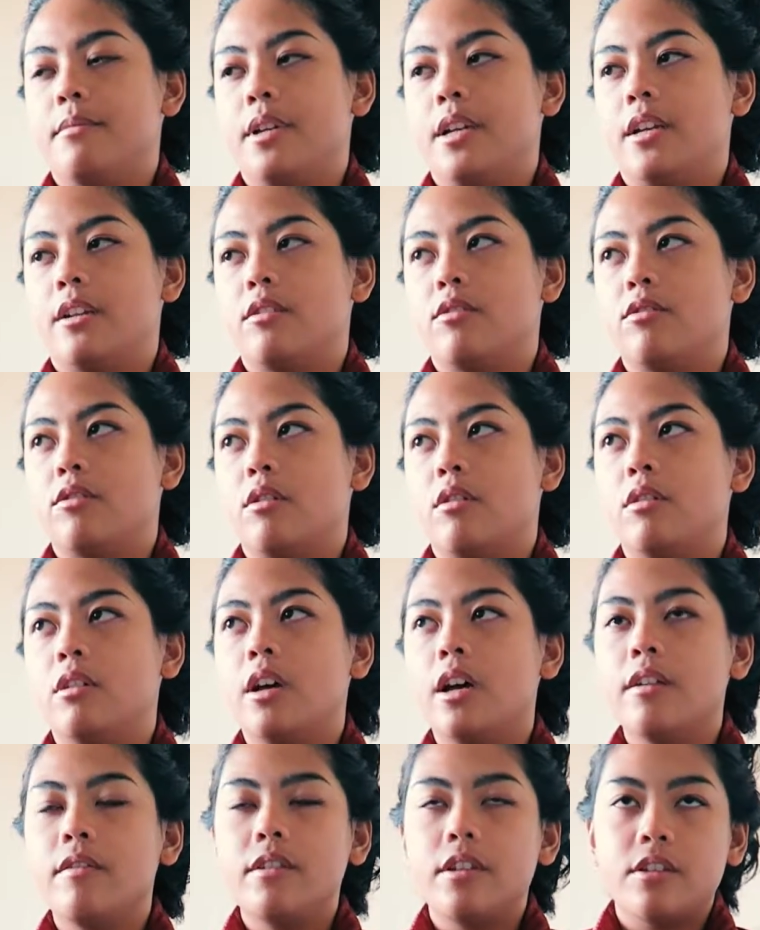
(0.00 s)
And so a
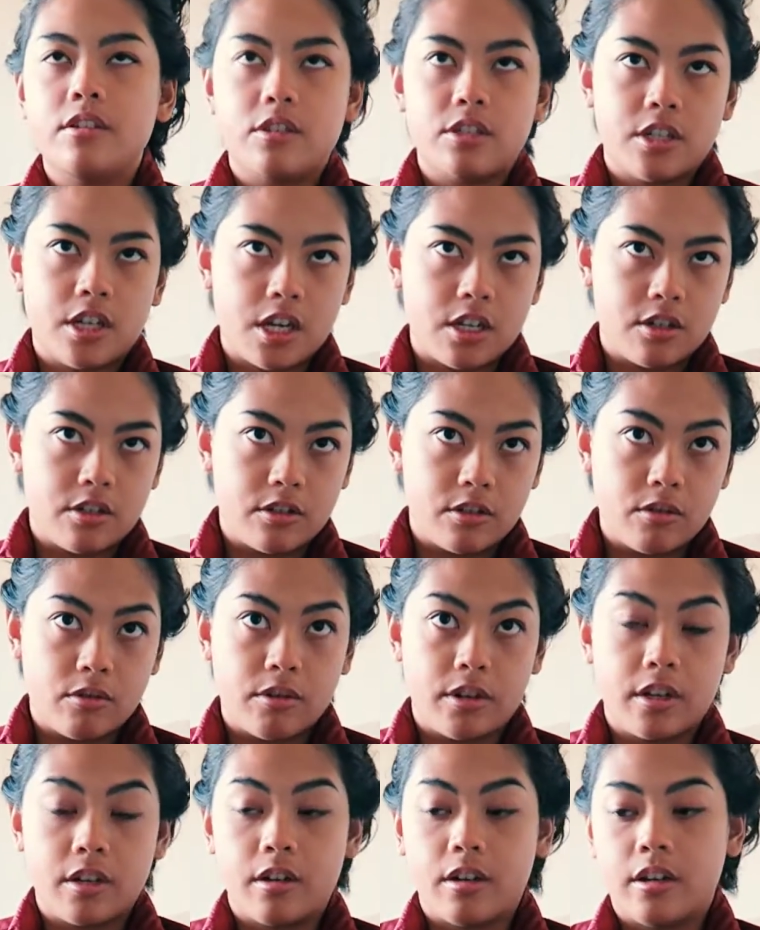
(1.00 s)
lot of these changes
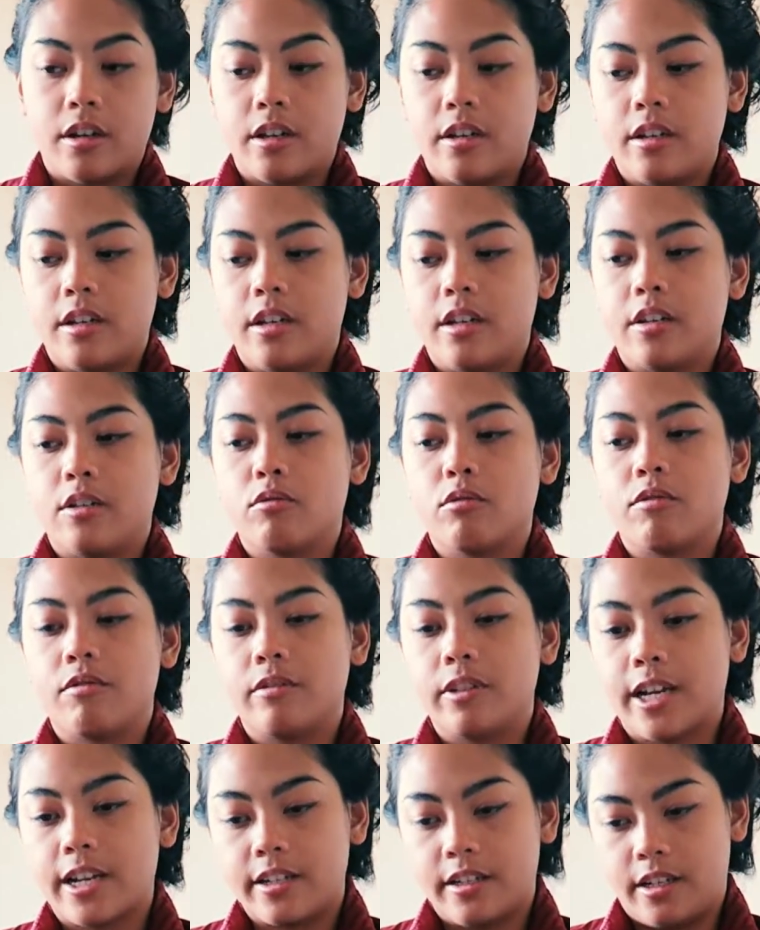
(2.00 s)
going on, and it's
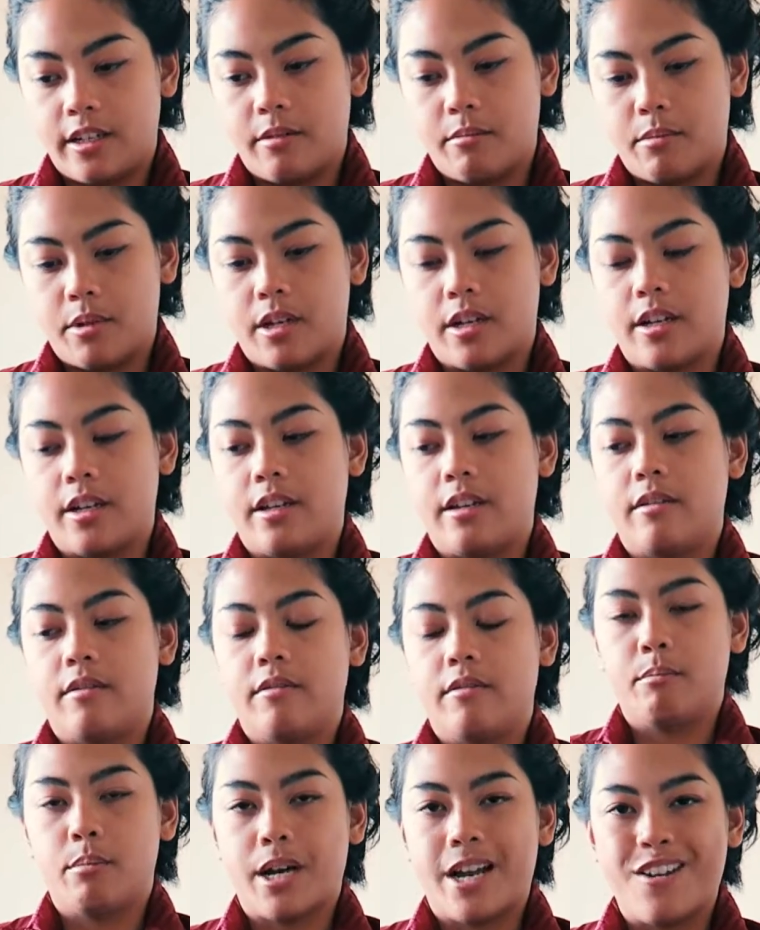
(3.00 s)
reflected in my
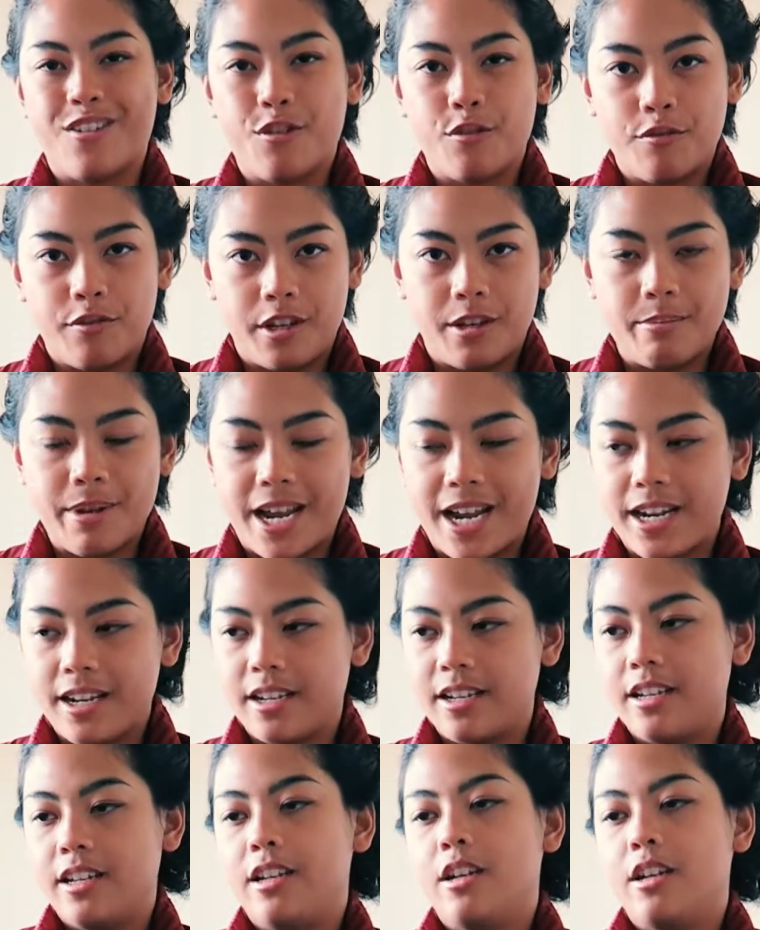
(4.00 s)
biofeedback,